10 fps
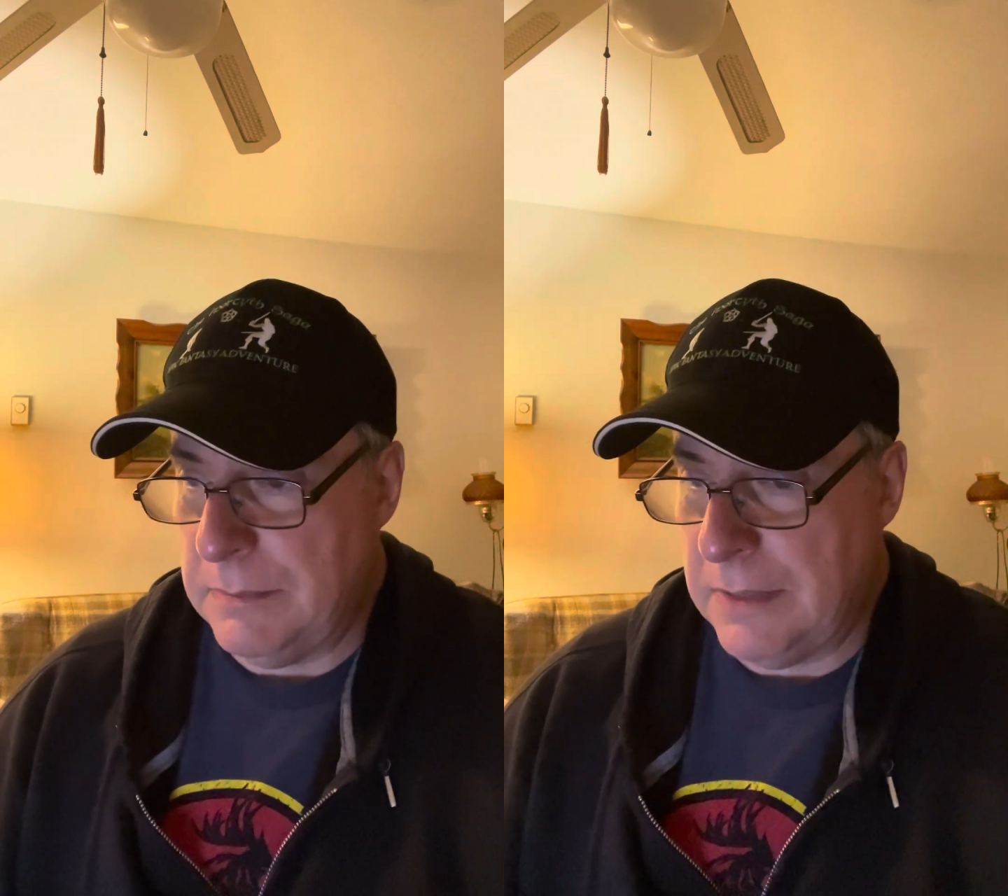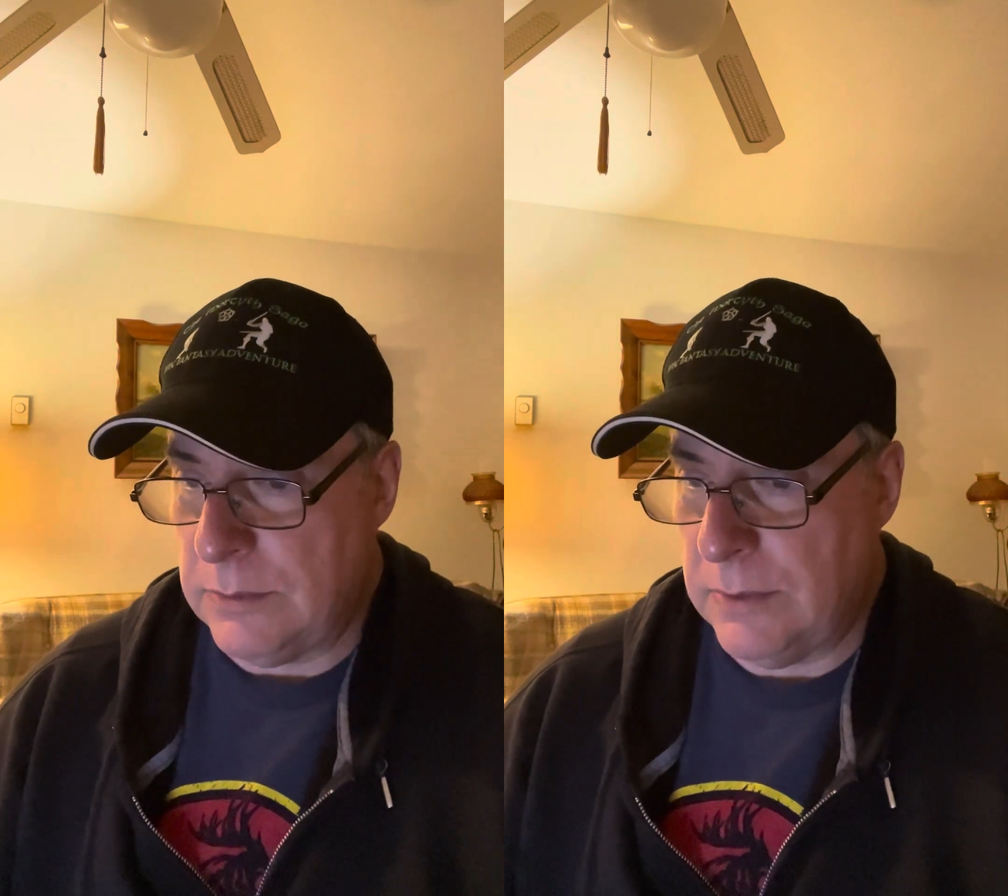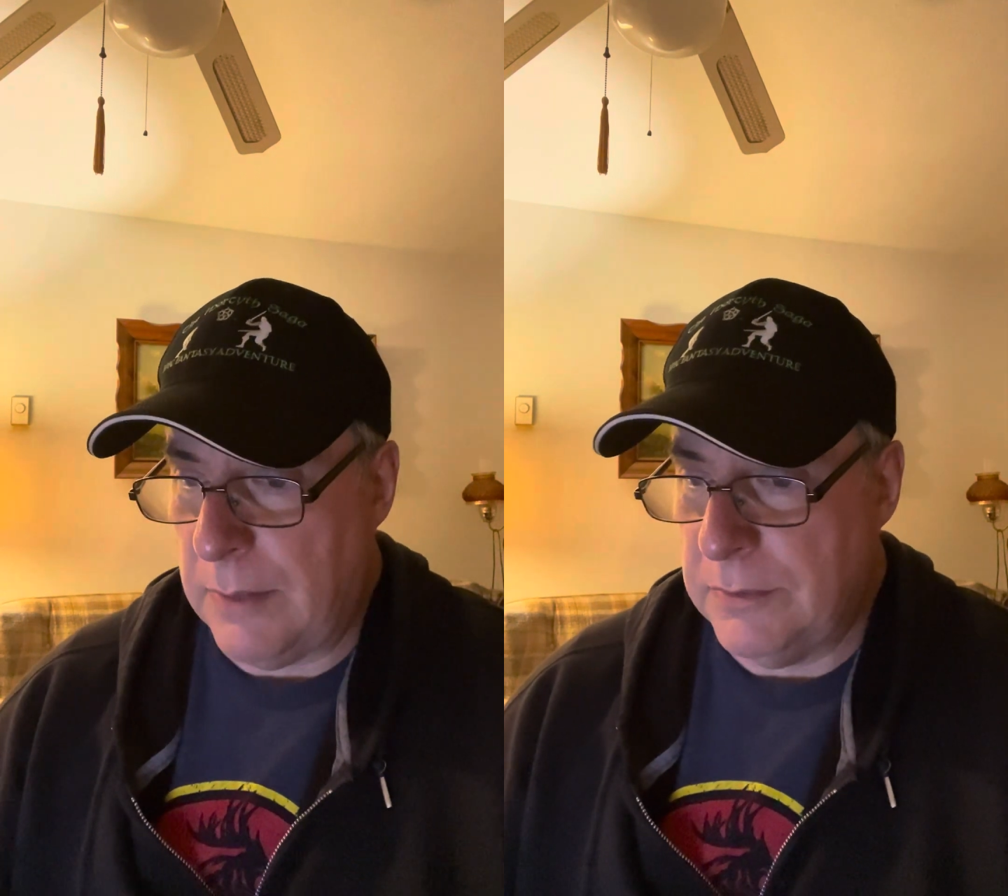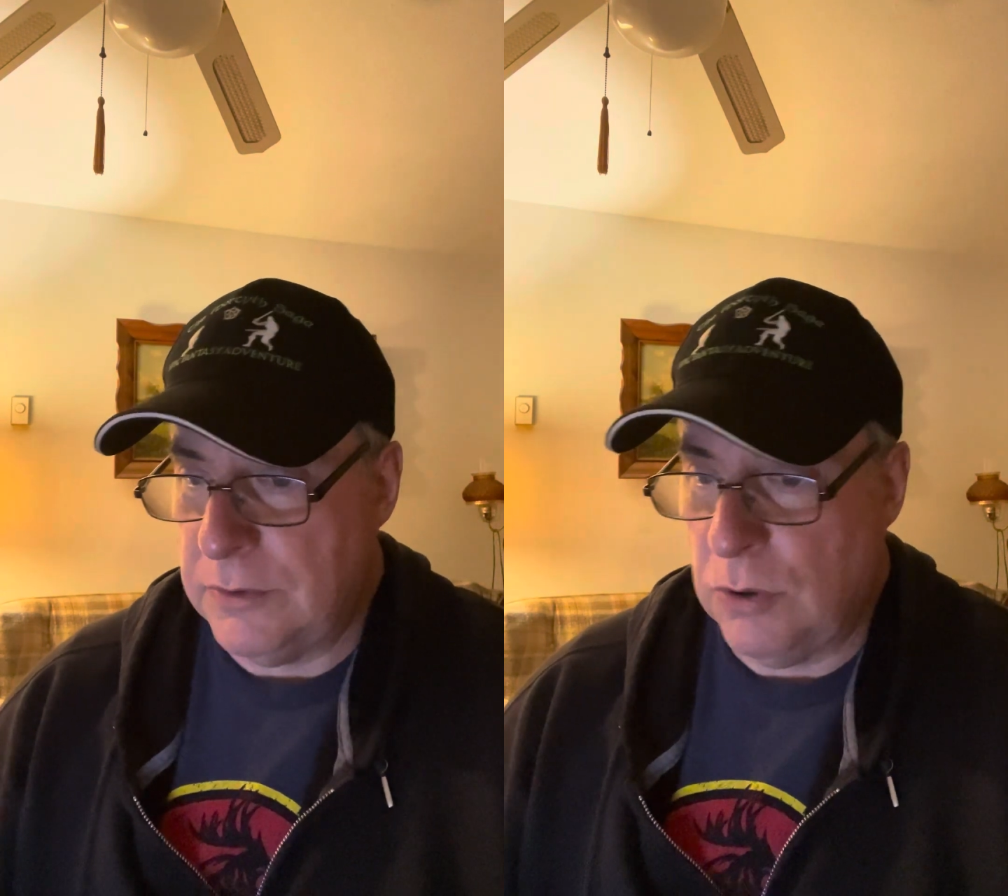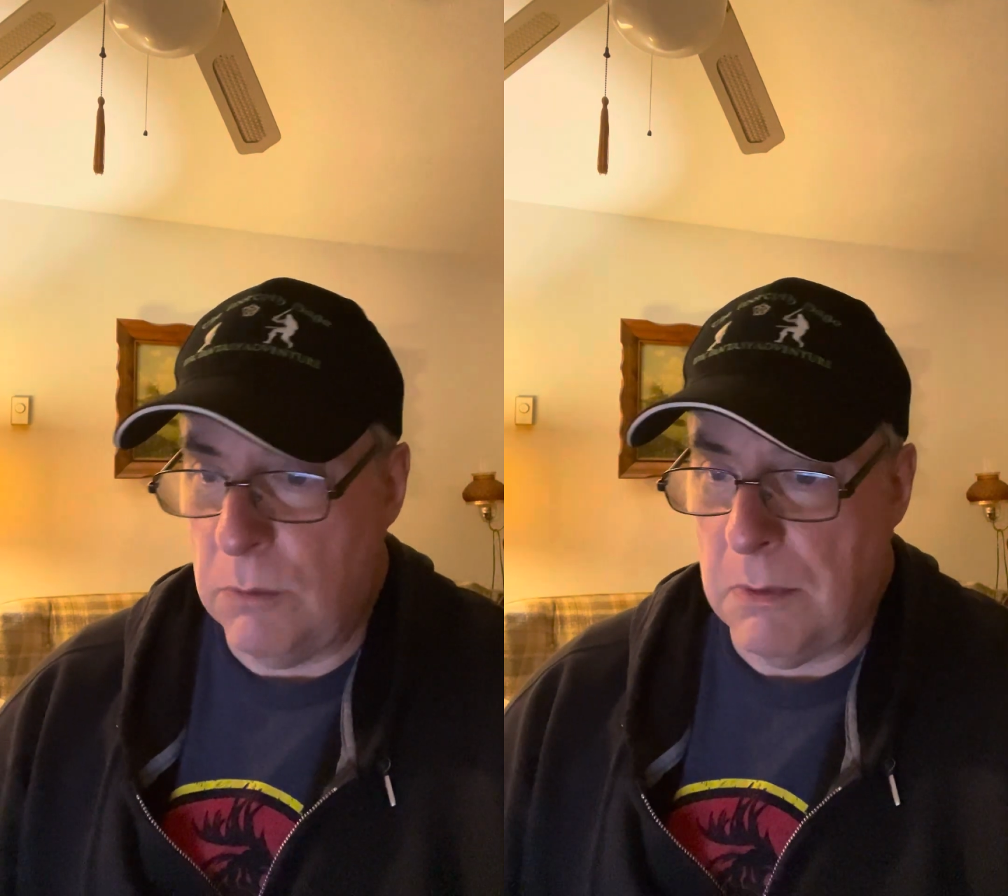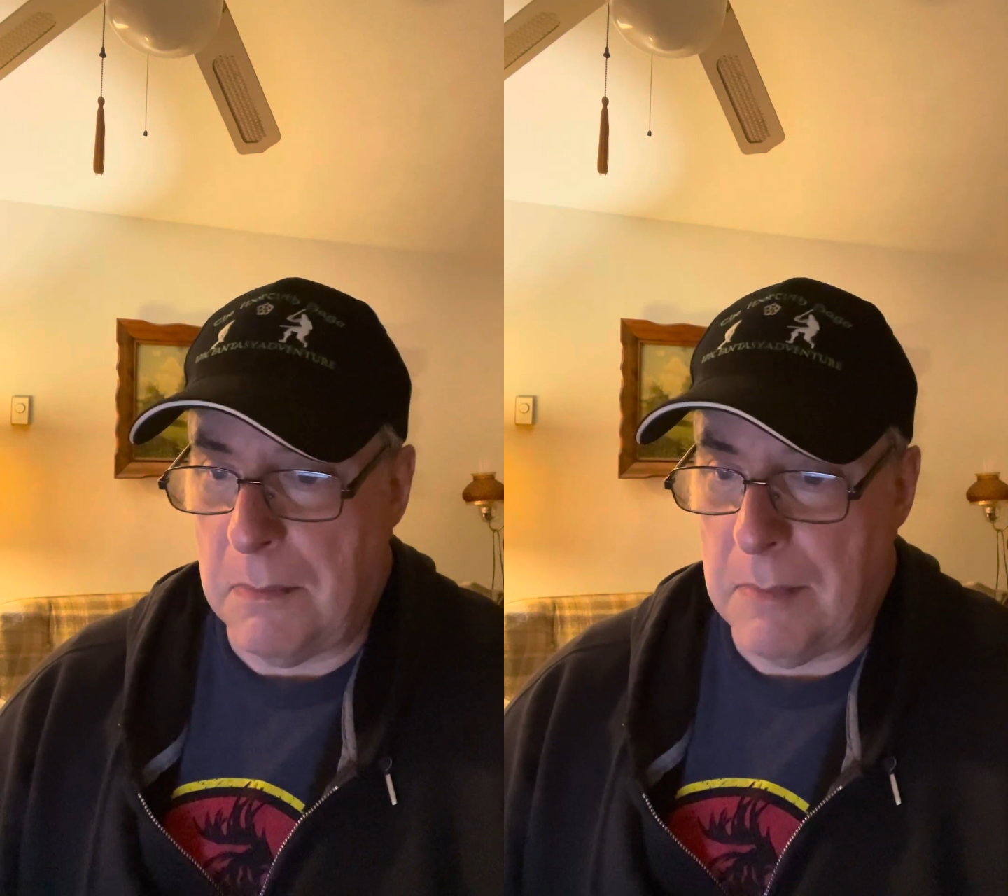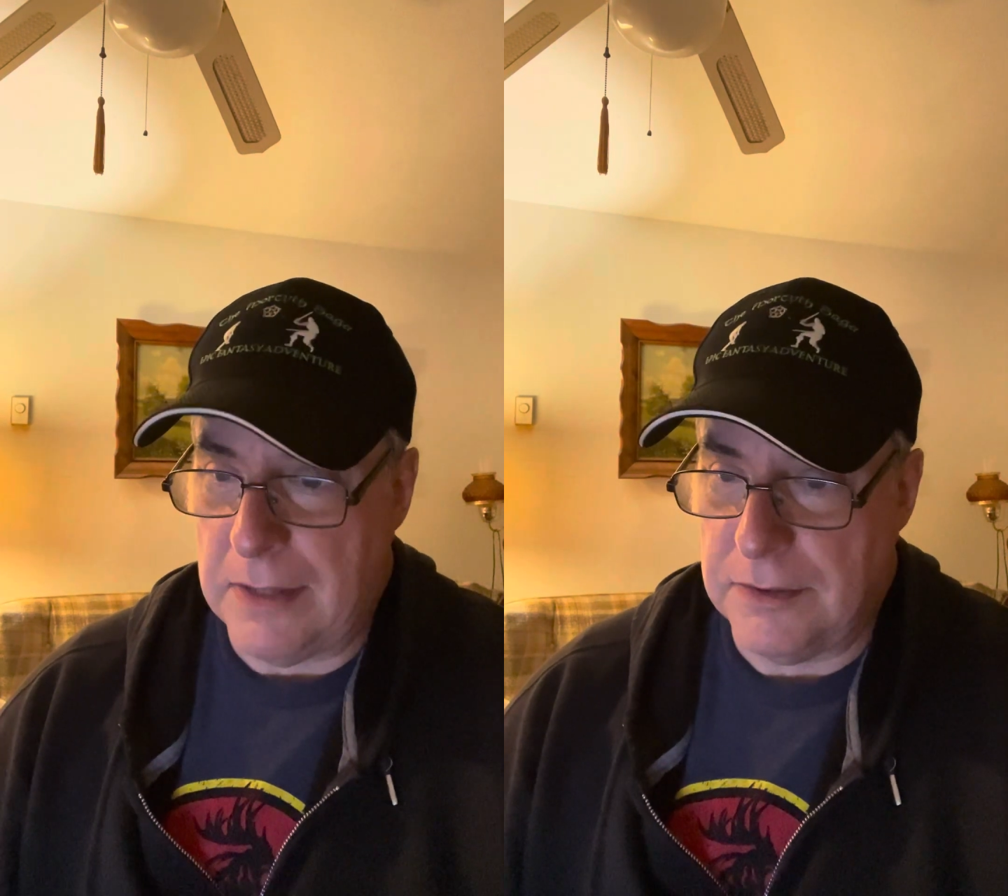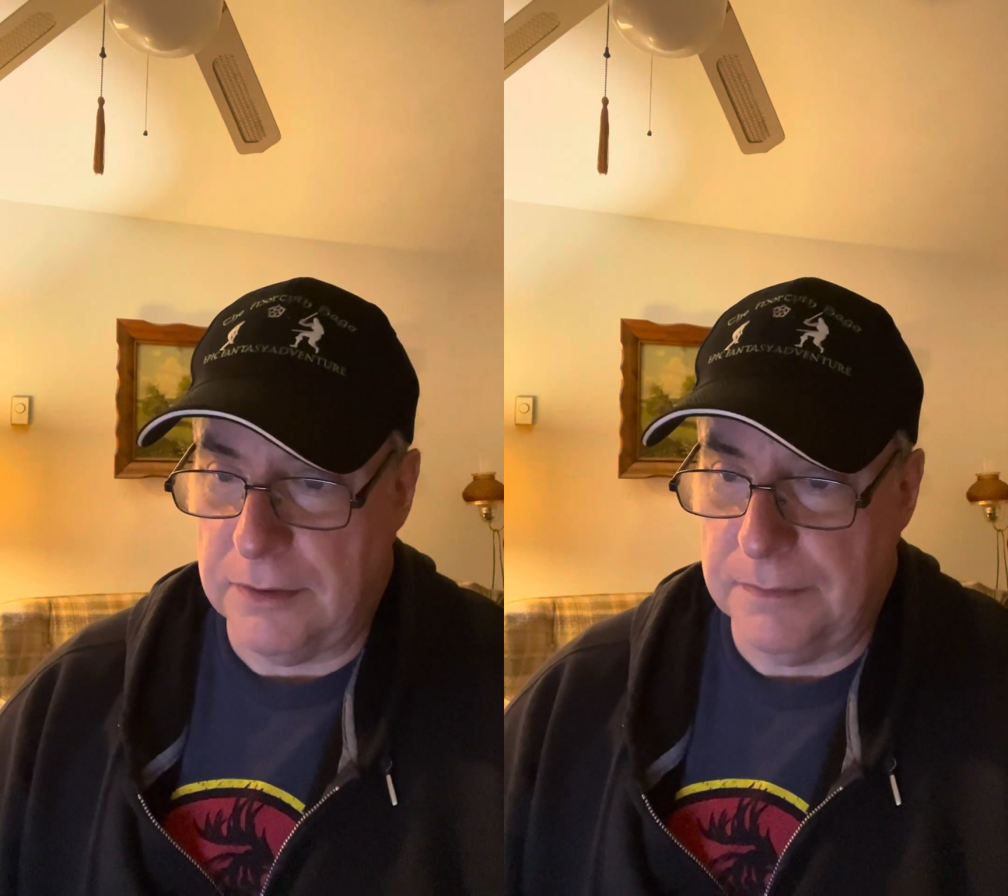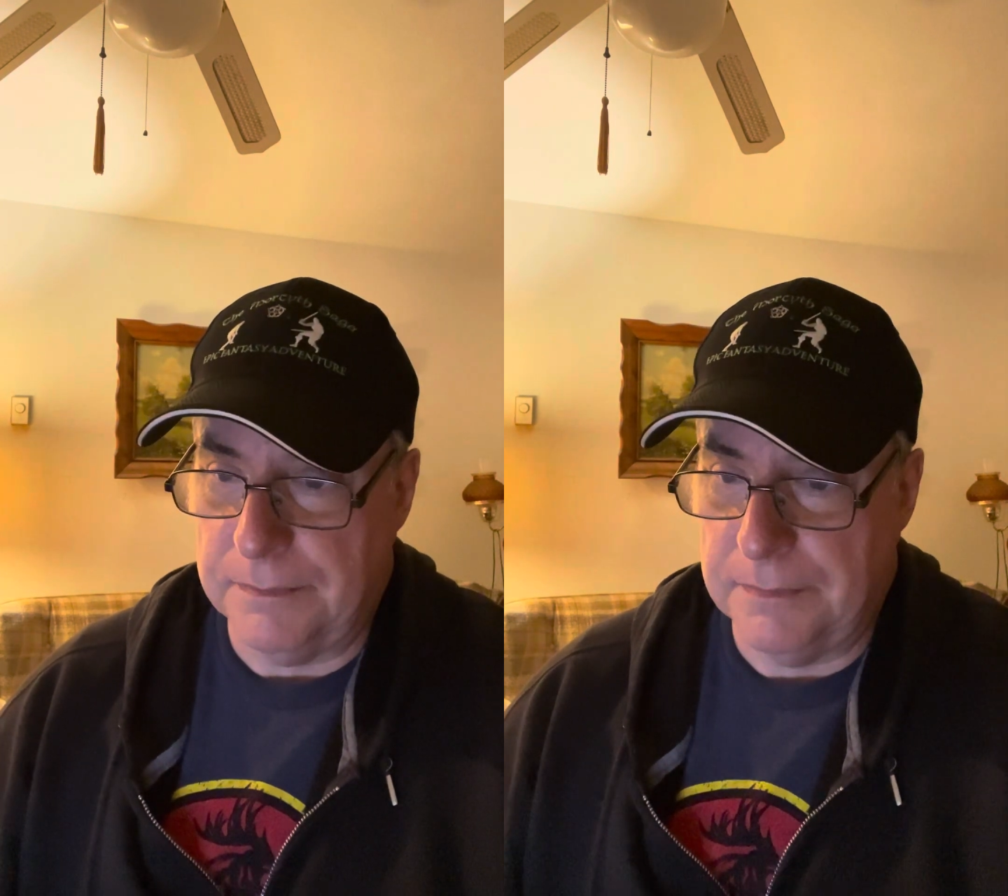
but that's what I was told by my master."